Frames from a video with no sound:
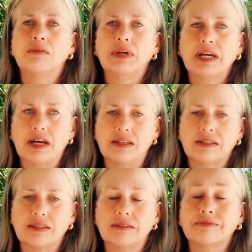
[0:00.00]

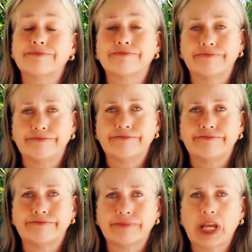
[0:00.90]
Because
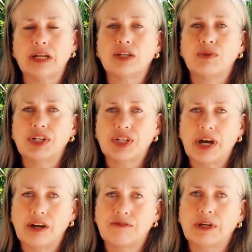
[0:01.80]
to reach the
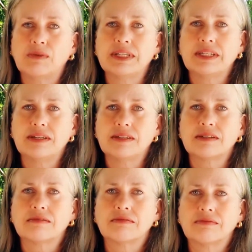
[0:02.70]
higher frequencies,